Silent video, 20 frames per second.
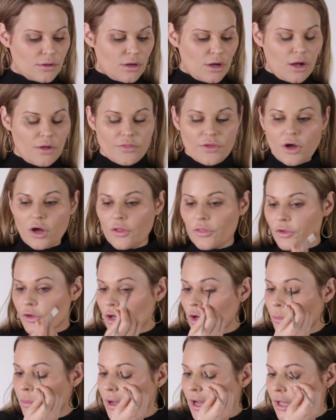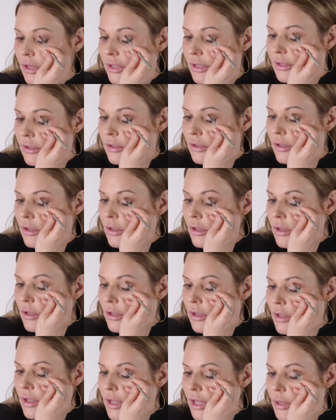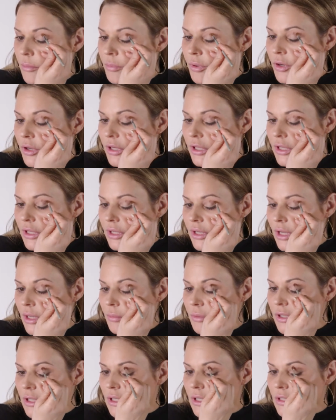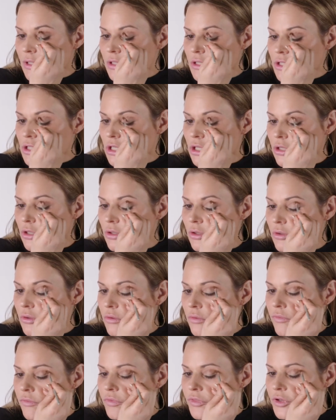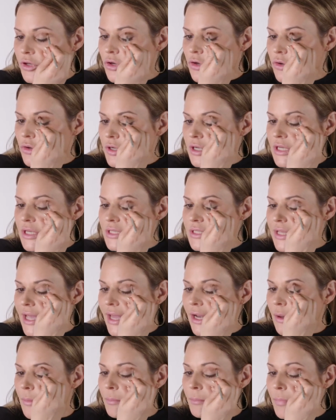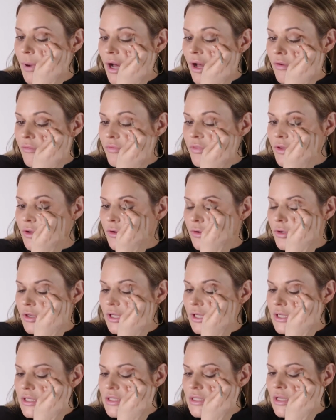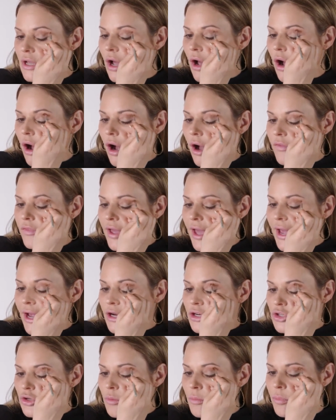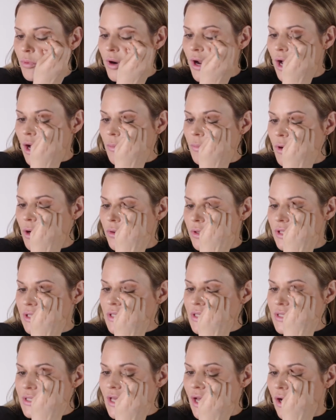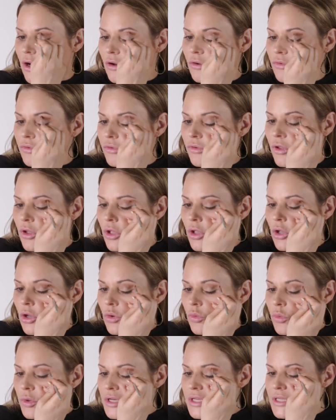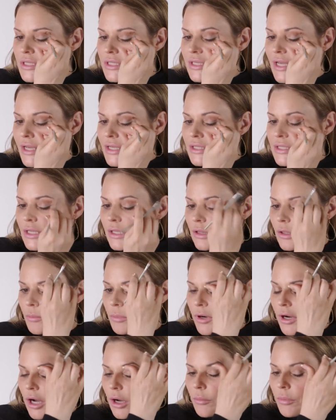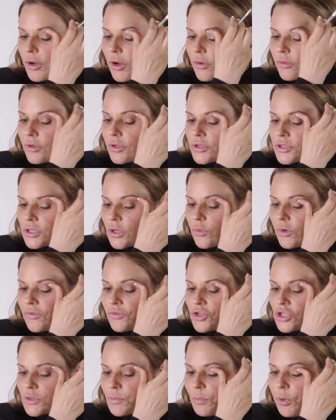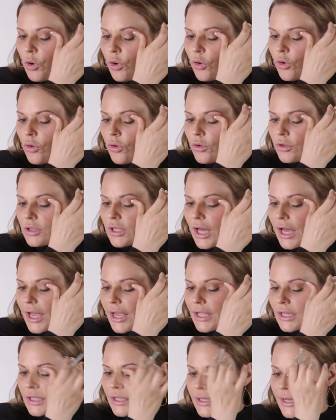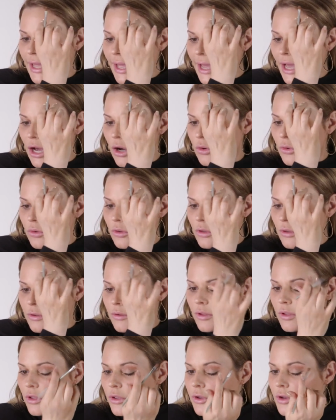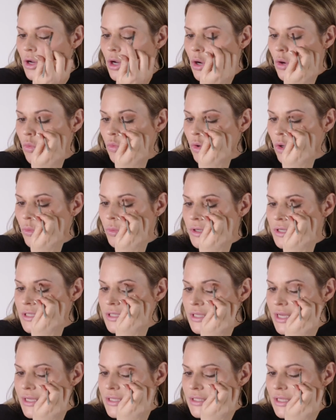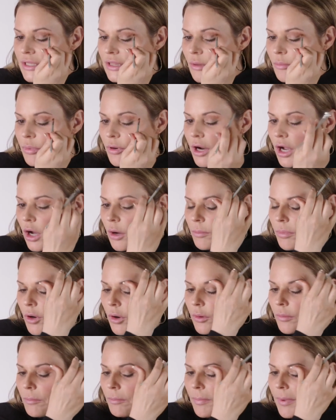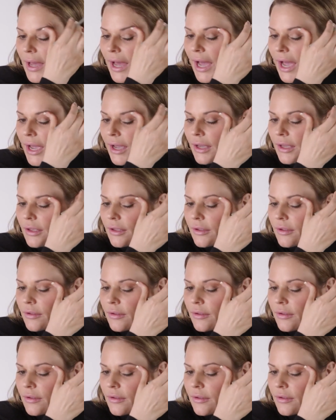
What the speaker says: on the On The Go palette and putting it up into the crease and above the crease on the actual brow bone itself, recessing the brow bone. So we've just pulled the eyelid out, we're recessing the brow bone back.